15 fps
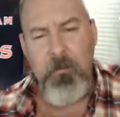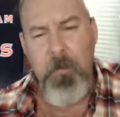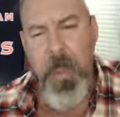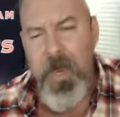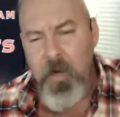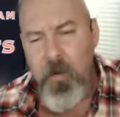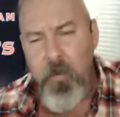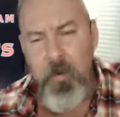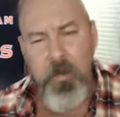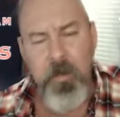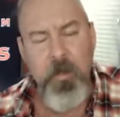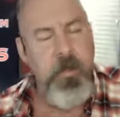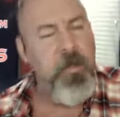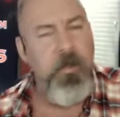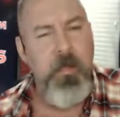
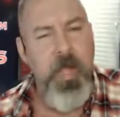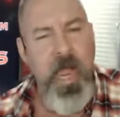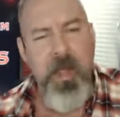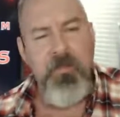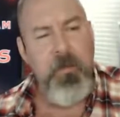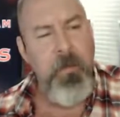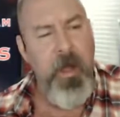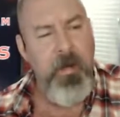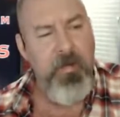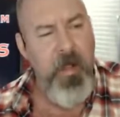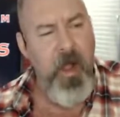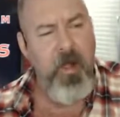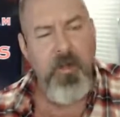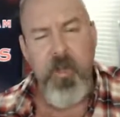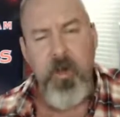Penguin, everybody.
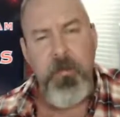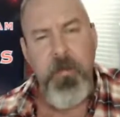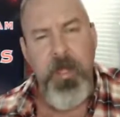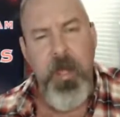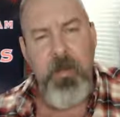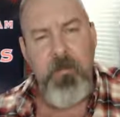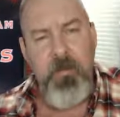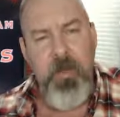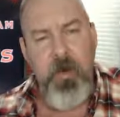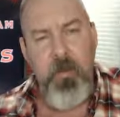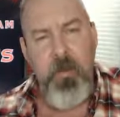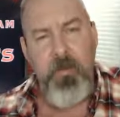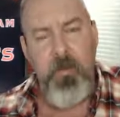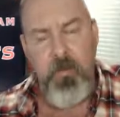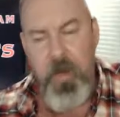They all turned me down and said it
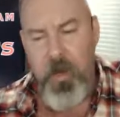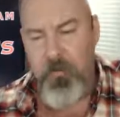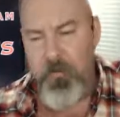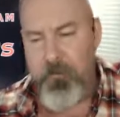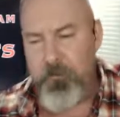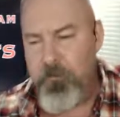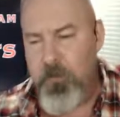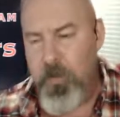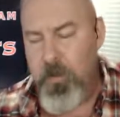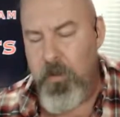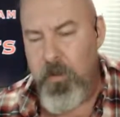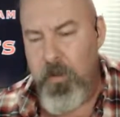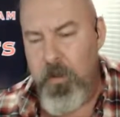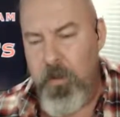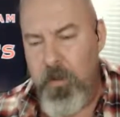wasn't relevant.
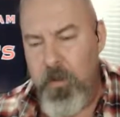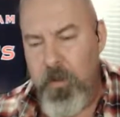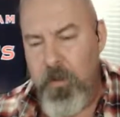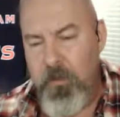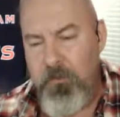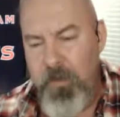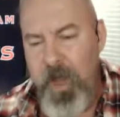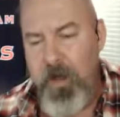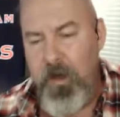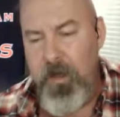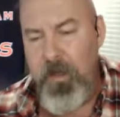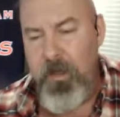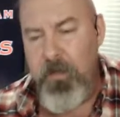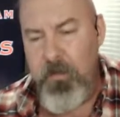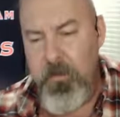
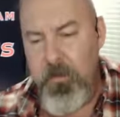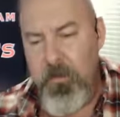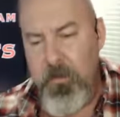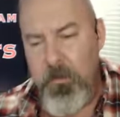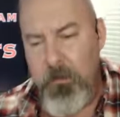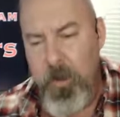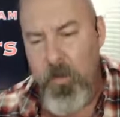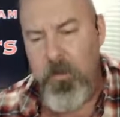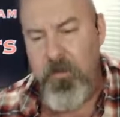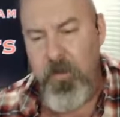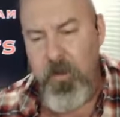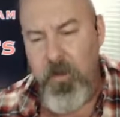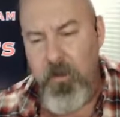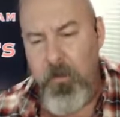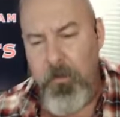Finally, Post
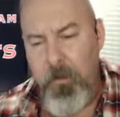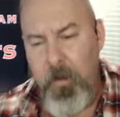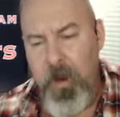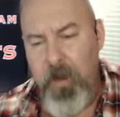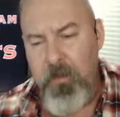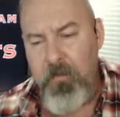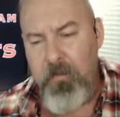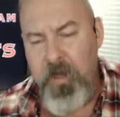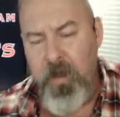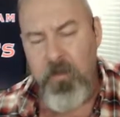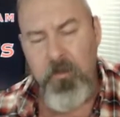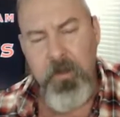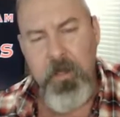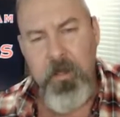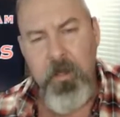Hill Press
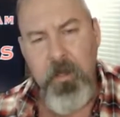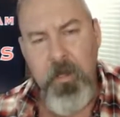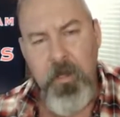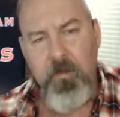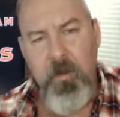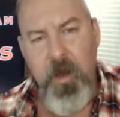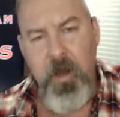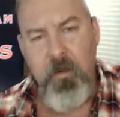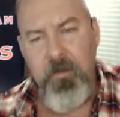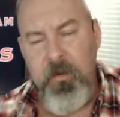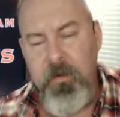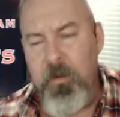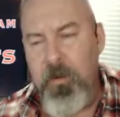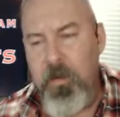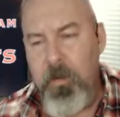tells me it's
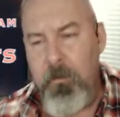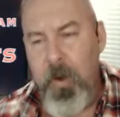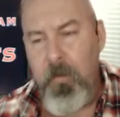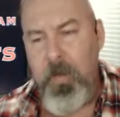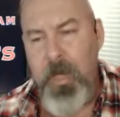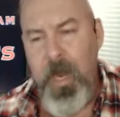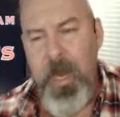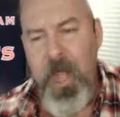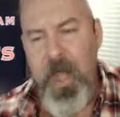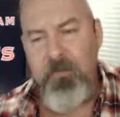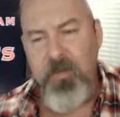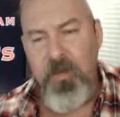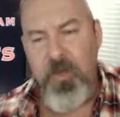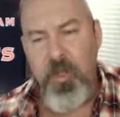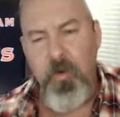relevant, but we got to
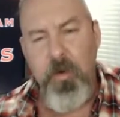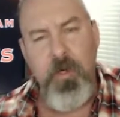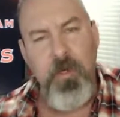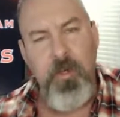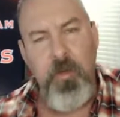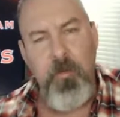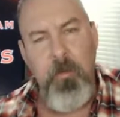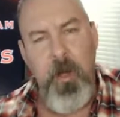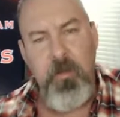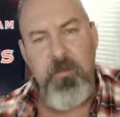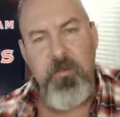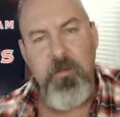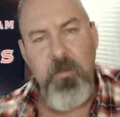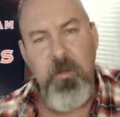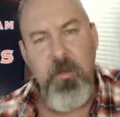have you do it in 2
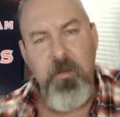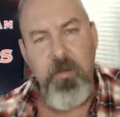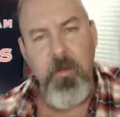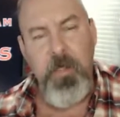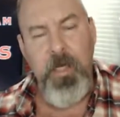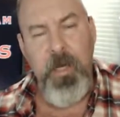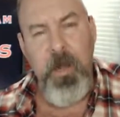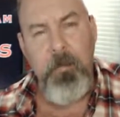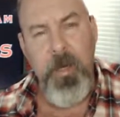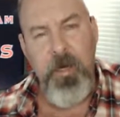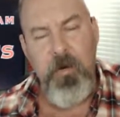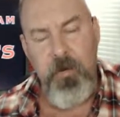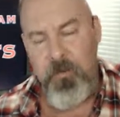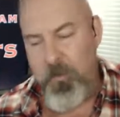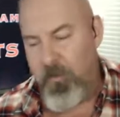months so we can get it out by
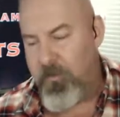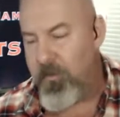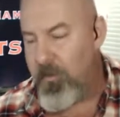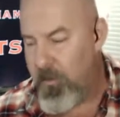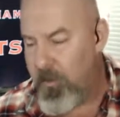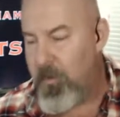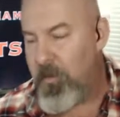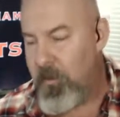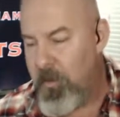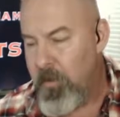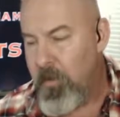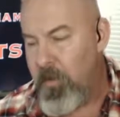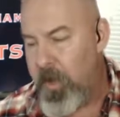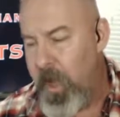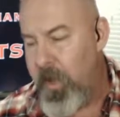Christmas.
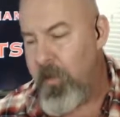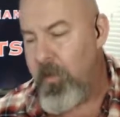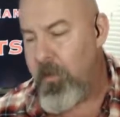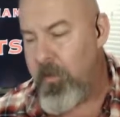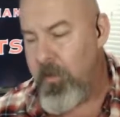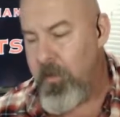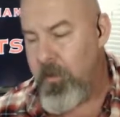Okay?